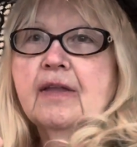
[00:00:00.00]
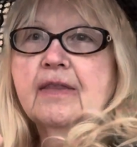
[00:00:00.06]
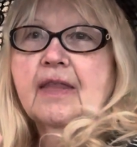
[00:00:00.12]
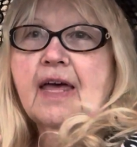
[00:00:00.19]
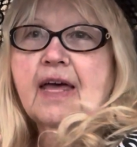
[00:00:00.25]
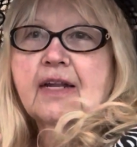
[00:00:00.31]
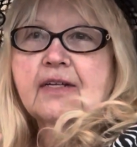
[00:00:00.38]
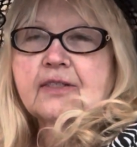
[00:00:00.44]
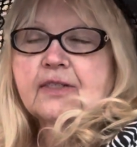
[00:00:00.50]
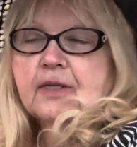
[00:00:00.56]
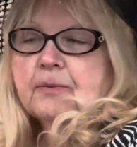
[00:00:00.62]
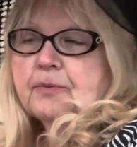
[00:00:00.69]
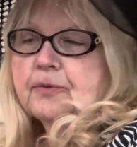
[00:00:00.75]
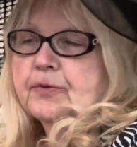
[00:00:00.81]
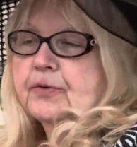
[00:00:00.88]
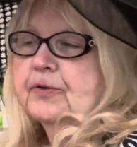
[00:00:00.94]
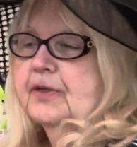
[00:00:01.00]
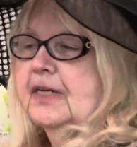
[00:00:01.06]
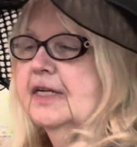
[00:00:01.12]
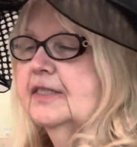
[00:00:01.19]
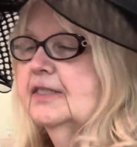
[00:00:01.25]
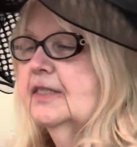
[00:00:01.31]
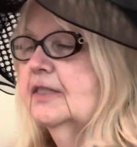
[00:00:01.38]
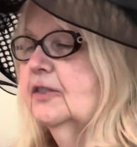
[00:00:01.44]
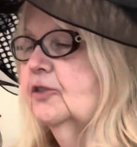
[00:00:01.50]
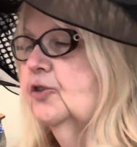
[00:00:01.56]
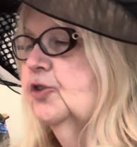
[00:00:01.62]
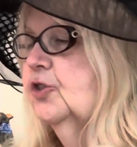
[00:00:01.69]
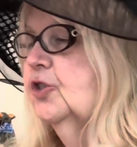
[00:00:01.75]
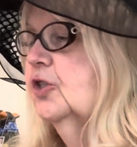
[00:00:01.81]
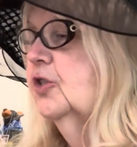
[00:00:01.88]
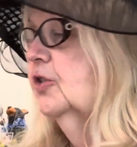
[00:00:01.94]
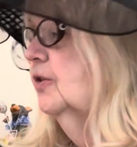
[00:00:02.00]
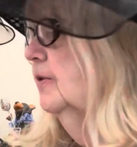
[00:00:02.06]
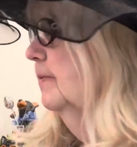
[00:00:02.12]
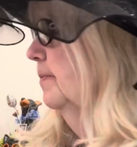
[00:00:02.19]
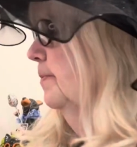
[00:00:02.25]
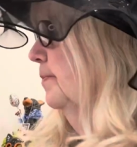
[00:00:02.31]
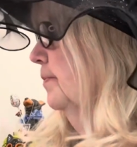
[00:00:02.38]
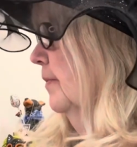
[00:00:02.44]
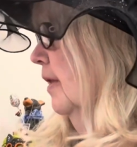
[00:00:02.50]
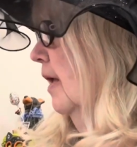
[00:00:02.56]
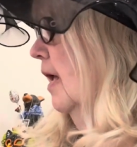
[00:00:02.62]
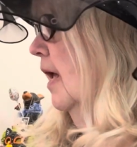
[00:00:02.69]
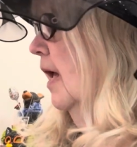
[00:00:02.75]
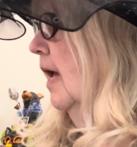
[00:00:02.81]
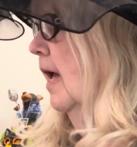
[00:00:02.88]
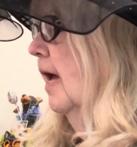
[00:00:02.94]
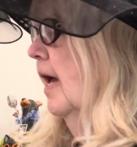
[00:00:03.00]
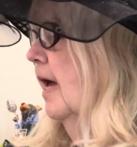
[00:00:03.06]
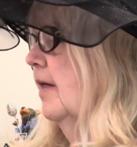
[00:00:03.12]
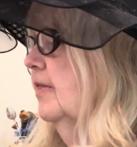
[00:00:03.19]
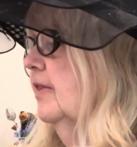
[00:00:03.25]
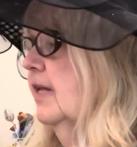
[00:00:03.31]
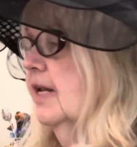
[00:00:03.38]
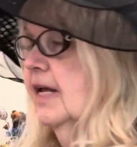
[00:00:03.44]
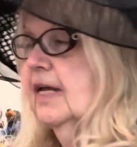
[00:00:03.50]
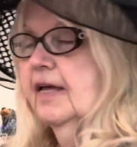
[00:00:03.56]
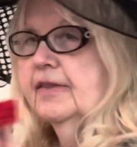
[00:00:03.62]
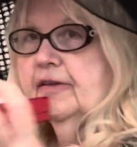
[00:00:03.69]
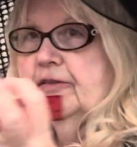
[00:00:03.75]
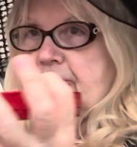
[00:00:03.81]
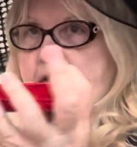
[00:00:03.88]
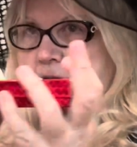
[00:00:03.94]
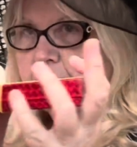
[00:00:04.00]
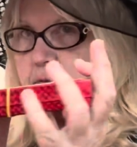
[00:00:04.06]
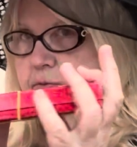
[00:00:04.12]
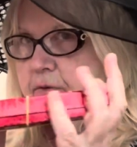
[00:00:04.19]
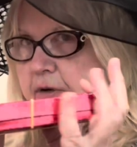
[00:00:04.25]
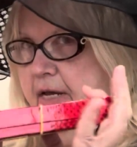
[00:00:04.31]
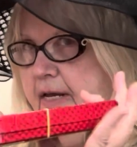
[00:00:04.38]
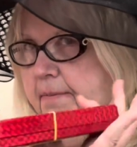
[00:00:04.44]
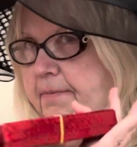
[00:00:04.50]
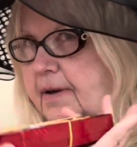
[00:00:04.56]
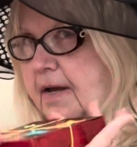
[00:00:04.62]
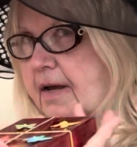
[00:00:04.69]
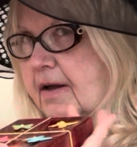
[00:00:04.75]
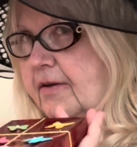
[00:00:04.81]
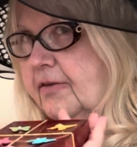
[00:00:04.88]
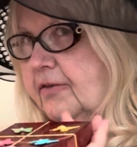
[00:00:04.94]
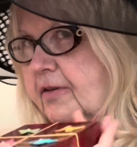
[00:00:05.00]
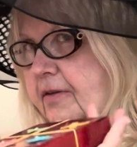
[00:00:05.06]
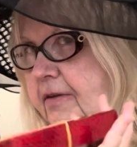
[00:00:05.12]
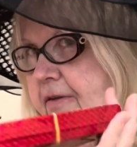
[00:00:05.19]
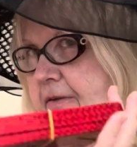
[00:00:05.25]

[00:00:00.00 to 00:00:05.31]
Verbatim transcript: That is so pretty. It's a little journal. And then I got this little red box